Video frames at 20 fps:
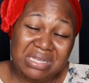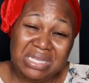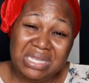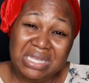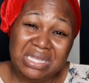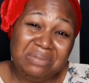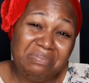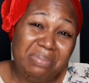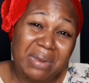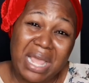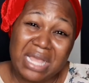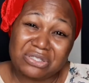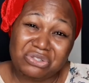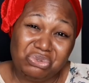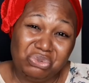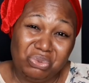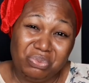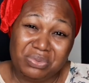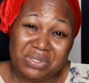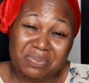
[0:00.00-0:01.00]
in black
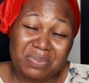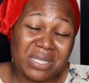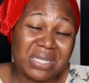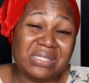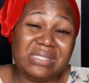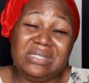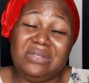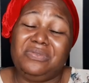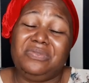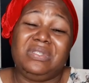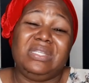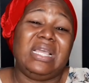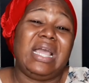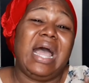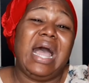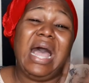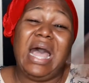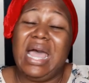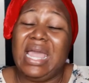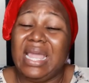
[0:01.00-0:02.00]
soaps, because of the
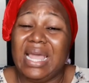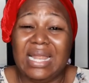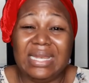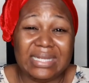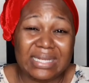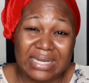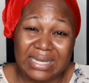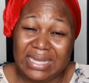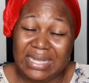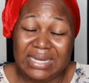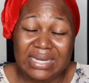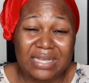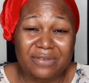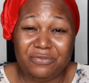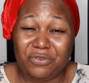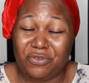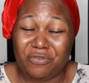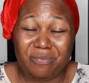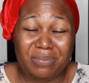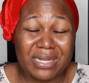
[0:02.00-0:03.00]
high alkaline
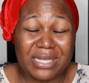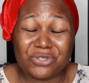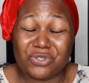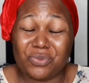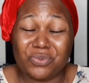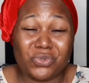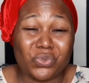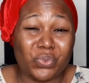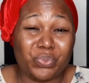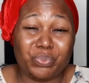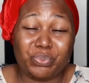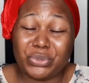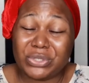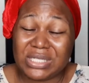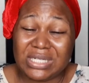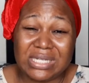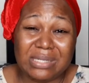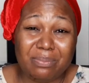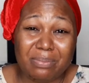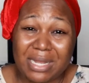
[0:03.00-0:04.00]
level of black soap. So
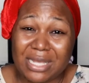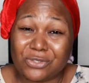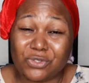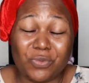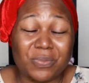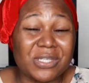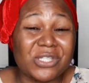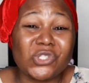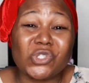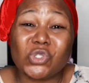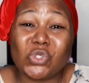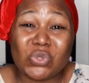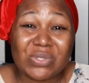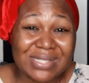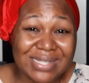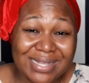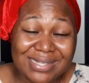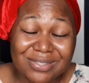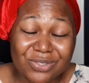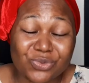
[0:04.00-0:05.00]
putting it in black soap is
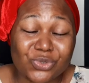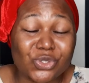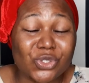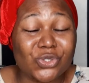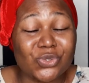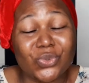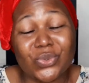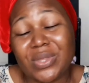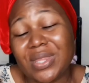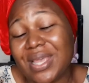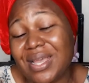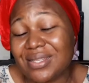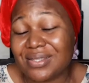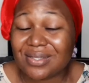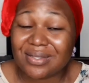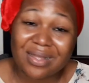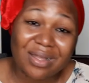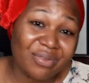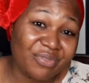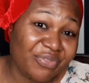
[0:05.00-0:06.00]
useless. To just go there and
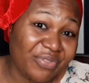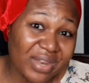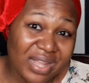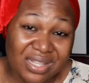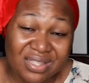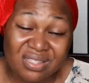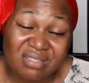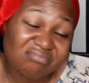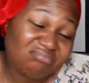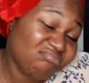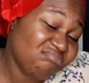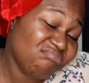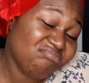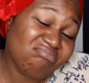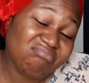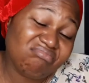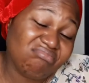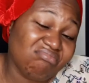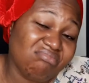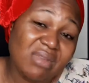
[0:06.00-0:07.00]
sit down flat.
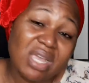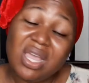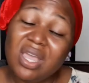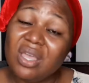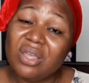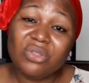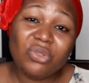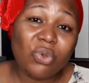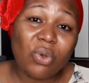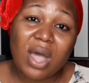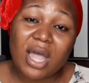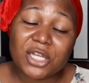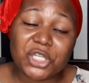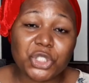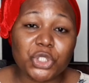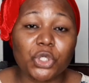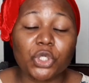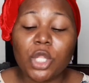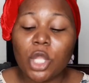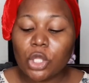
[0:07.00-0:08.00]
No
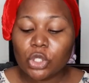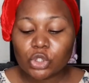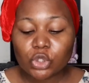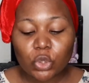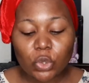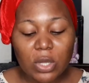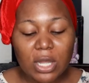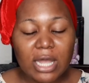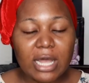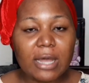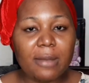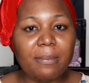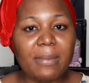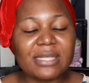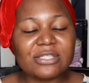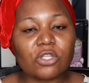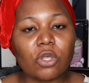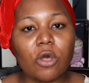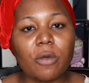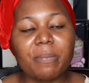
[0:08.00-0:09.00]
action. So
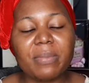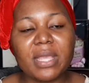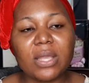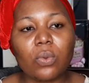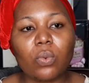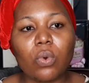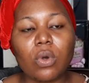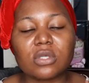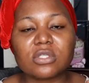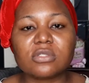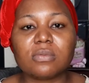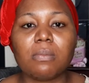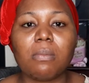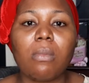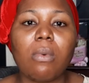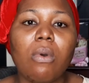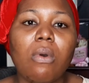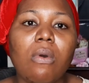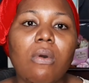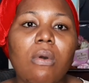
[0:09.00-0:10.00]
ascorbic works
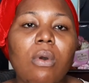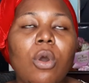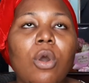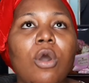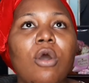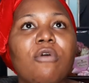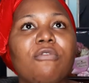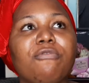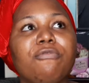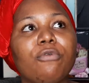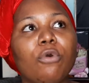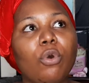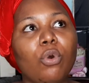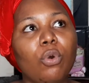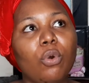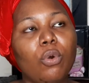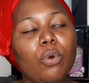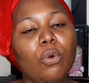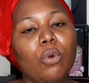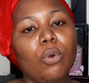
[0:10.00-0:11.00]
more
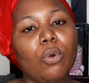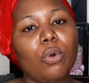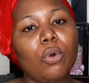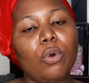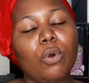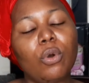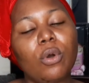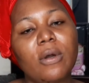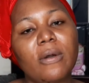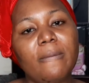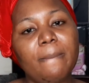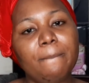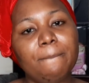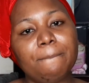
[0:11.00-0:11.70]
for